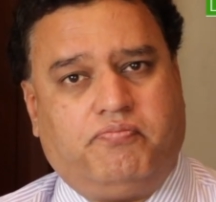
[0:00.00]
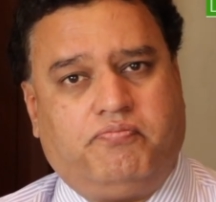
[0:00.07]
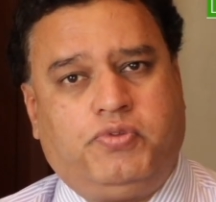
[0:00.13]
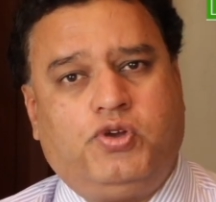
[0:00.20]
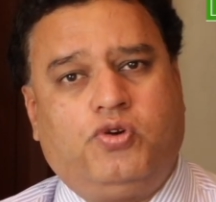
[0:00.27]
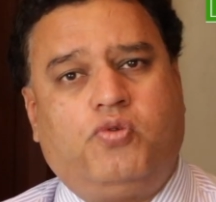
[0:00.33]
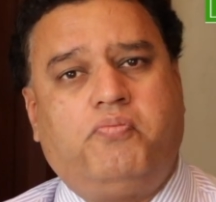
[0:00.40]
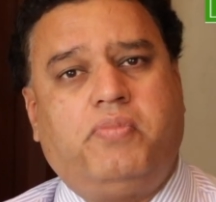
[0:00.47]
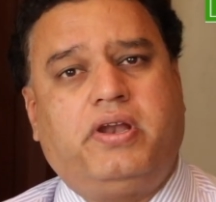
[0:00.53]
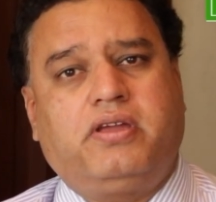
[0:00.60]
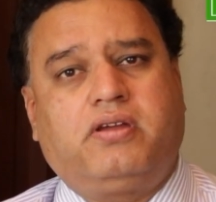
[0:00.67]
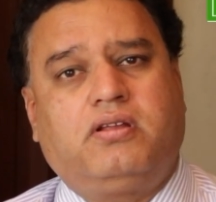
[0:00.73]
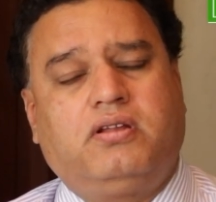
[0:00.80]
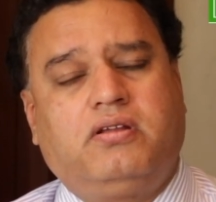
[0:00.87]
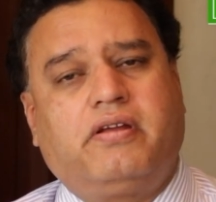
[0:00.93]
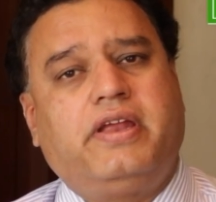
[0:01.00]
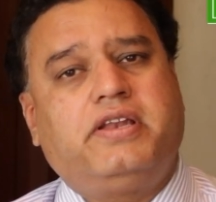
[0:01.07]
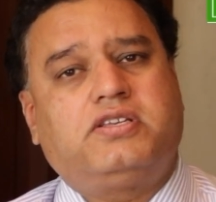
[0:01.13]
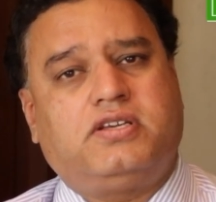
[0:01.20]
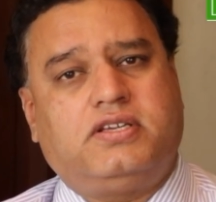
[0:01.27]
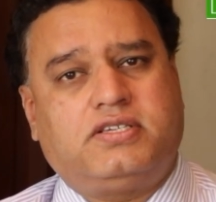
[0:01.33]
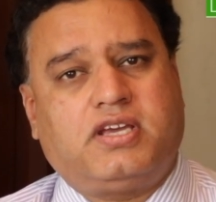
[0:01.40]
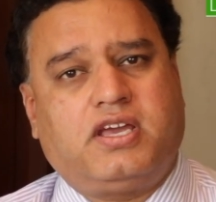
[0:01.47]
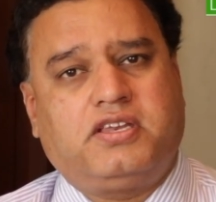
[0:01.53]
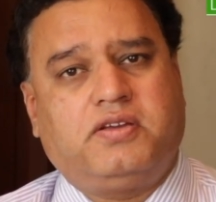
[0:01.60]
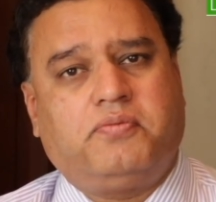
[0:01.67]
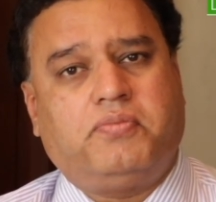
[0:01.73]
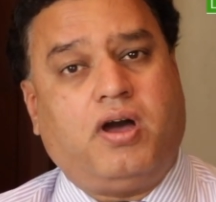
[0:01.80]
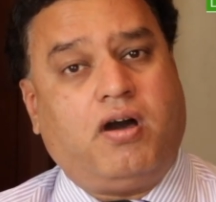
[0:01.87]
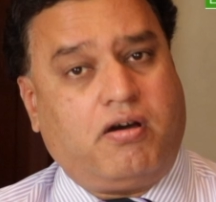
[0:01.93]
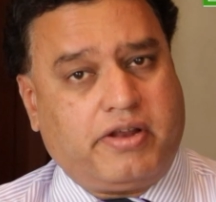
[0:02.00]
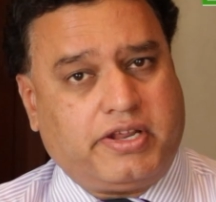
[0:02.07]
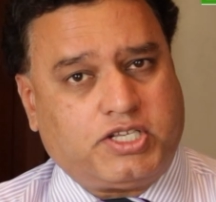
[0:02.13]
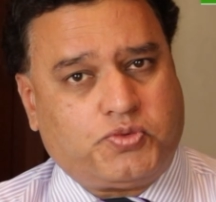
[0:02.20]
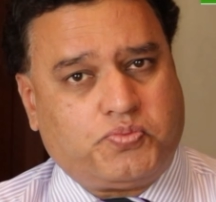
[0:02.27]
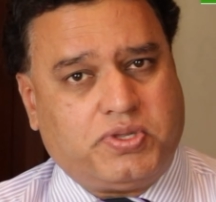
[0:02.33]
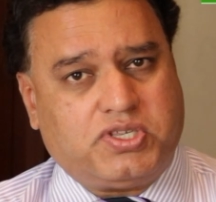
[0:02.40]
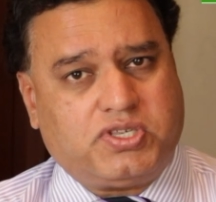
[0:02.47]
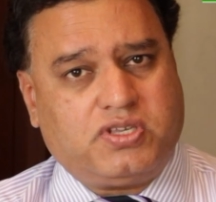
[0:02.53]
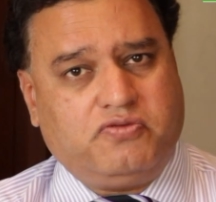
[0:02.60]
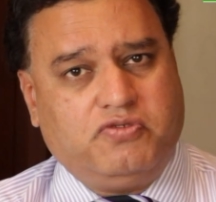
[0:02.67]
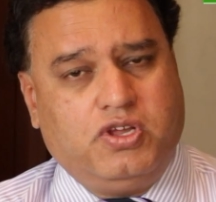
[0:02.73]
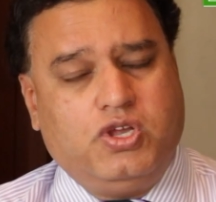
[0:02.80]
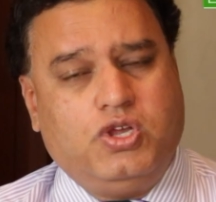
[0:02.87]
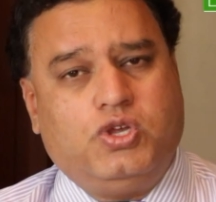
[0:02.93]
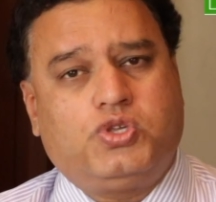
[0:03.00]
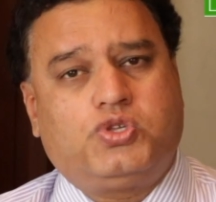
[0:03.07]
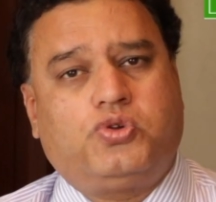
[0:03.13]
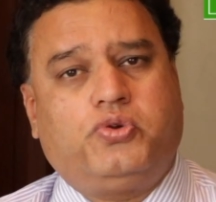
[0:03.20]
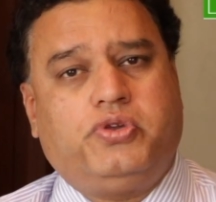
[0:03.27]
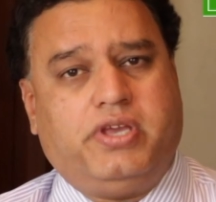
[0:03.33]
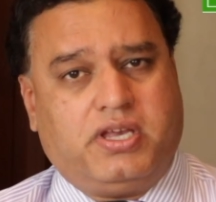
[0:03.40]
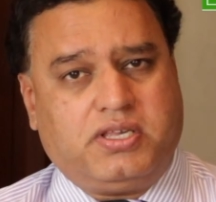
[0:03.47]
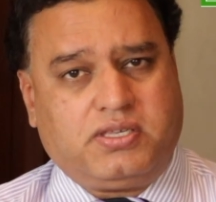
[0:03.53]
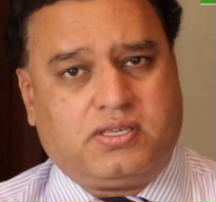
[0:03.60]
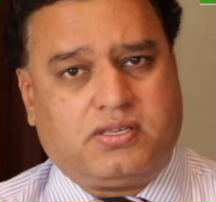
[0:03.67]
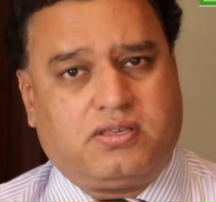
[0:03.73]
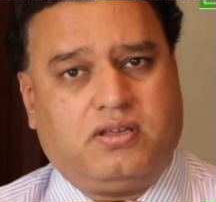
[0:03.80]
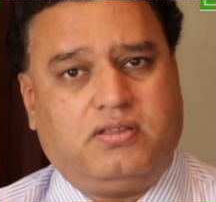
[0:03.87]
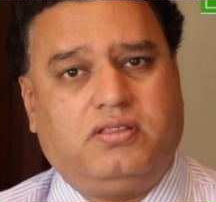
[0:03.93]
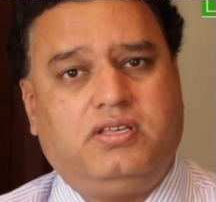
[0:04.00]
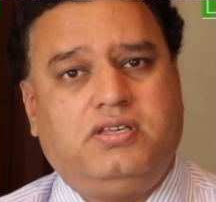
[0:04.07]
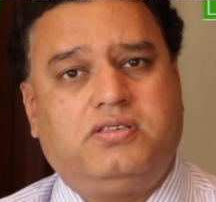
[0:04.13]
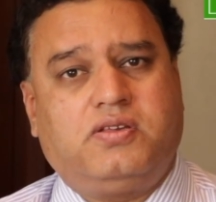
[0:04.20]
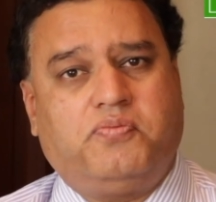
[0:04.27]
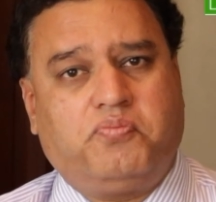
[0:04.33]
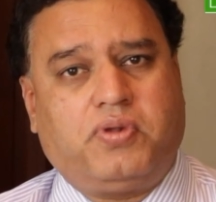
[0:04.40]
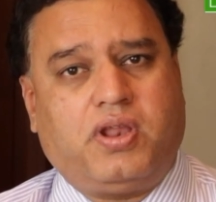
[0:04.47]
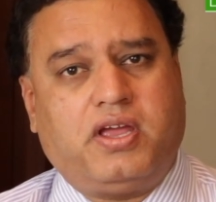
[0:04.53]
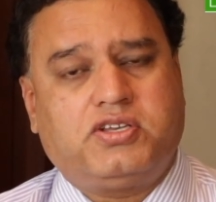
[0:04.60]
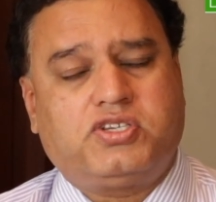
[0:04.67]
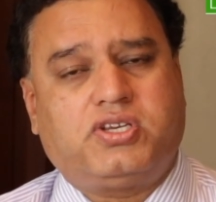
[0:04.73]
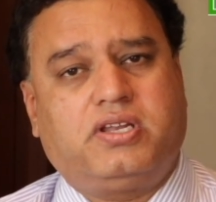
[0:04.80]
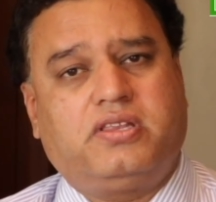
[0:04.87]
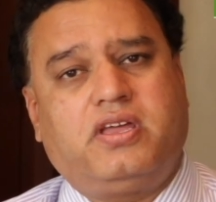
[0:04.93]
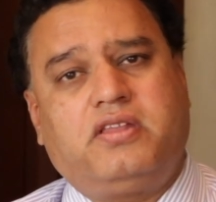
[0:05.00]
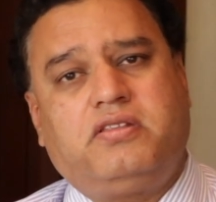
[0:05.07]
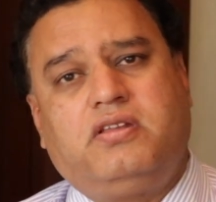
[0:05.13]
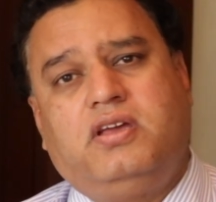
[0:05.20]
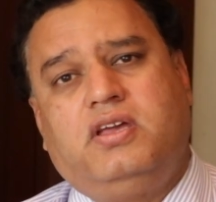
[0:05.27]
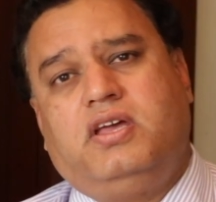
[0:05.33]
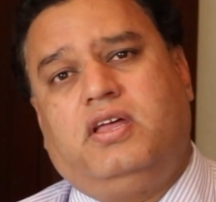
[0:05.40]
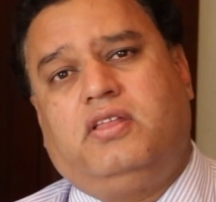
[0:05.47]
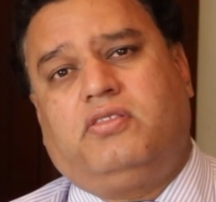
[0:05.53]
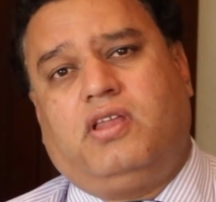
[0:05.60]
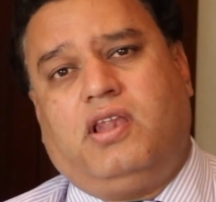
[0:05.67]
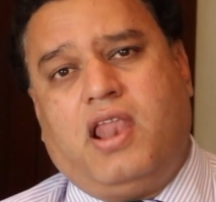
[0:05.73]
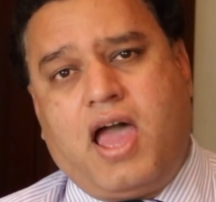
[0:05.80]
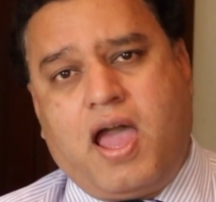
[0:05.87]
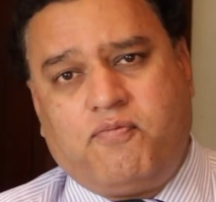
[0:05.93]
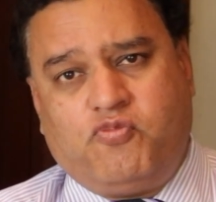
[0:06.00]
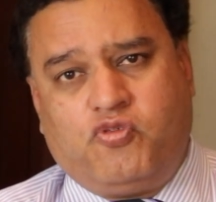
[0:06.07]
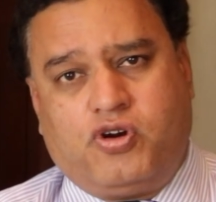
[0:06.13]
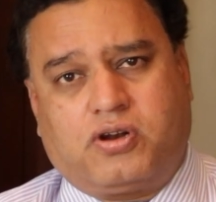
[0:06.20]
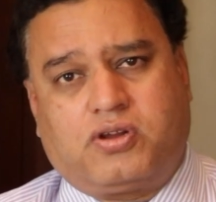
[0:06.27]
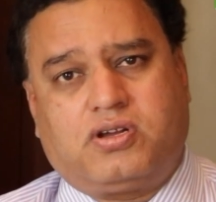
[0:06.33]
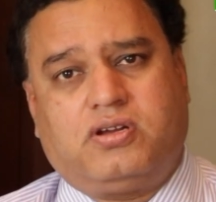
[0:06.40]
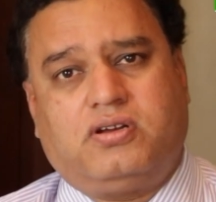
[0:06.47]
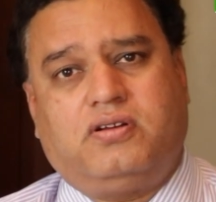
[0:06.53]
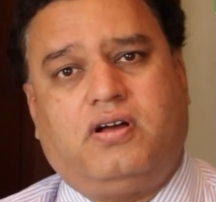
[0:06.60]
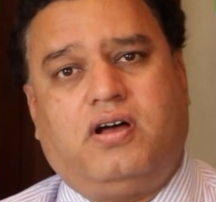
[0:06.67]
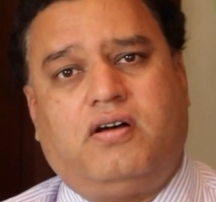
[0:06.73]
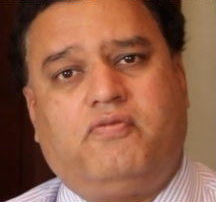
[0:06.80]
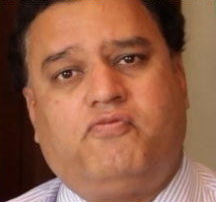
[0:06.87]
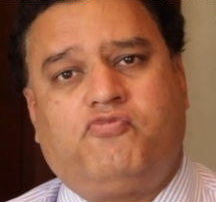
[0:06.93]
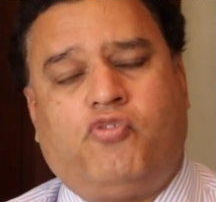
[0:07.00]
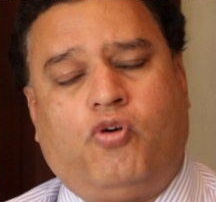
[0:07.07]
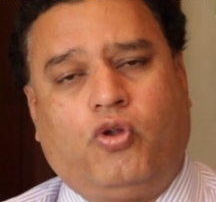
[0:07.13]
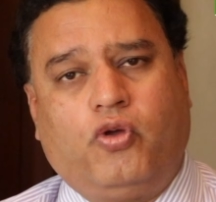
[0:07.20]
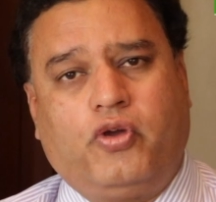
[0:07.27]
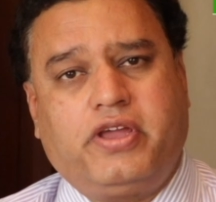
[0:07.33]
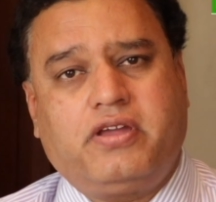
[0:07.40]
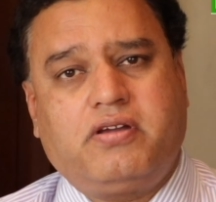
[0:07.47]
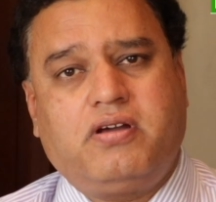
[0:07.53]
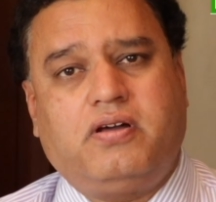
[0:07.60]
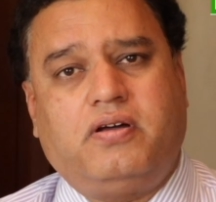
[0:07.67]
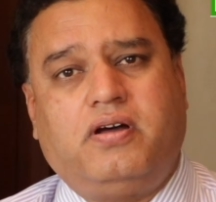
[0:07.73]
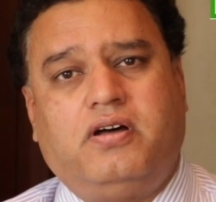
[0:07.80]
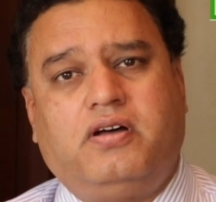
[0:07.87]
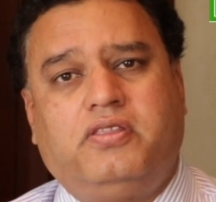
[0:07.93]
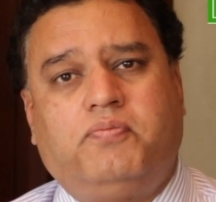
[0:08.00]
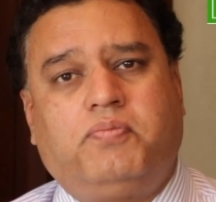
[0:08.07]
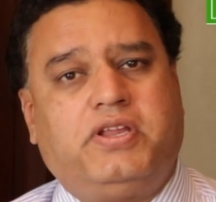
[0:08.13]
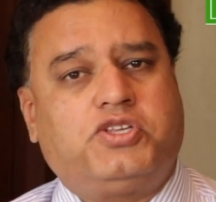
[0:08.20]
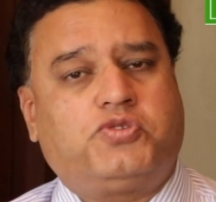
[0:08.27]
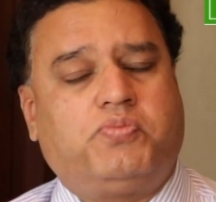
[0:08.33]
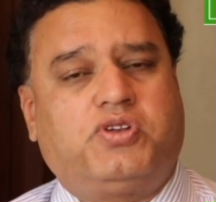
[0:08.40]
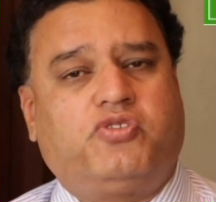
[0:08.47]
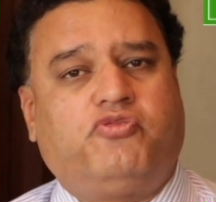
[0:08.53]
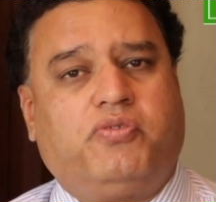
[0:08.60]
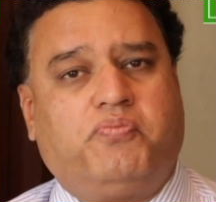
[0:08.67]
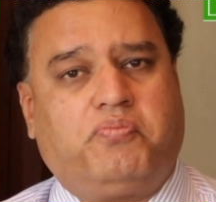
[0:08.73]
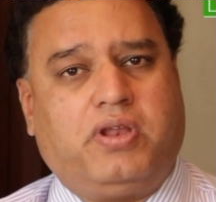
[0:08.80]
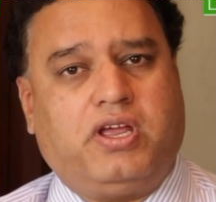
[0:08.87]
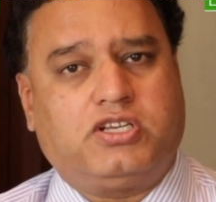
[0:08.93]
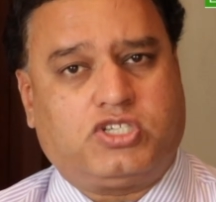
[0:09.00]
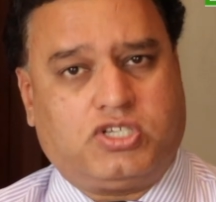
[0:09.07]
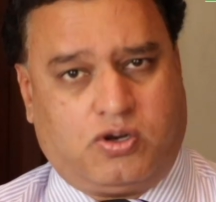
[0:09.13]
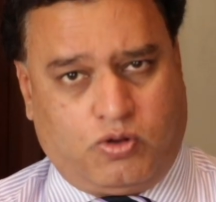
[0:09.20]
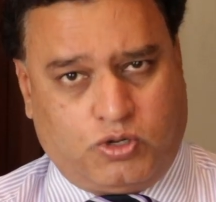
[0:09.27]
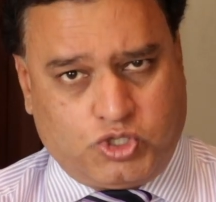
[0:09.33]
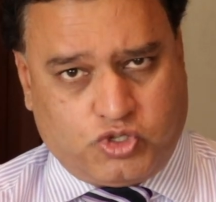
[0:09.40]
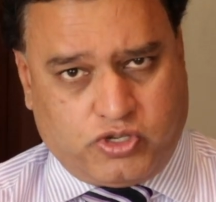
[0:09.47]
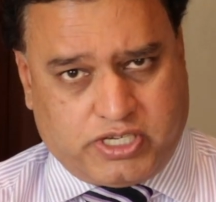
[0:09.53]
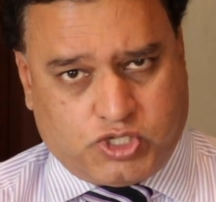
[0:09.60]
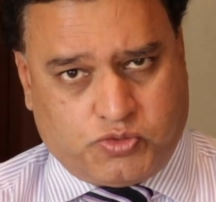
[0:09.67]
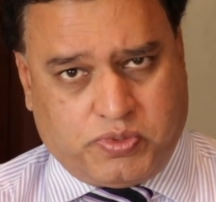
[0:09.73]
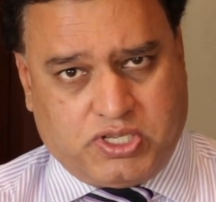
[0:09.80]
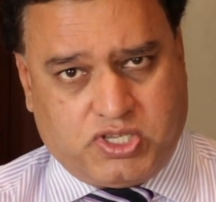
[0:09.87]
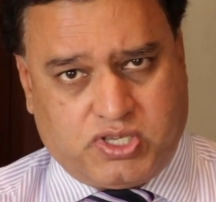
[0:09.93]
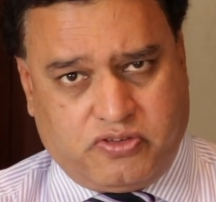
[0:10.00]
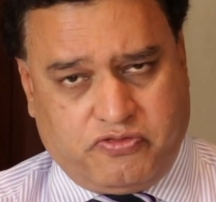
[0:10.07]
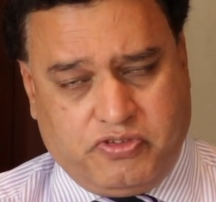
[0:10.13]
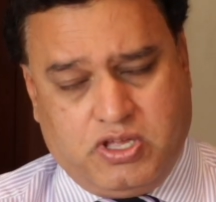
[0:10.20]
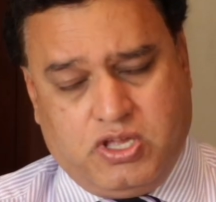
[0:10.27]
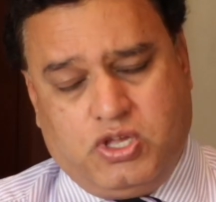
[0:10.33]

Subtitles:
Pure medical grade titanium are expensive. So yes, these implants and then the lab work following the placement of implants are also expensive.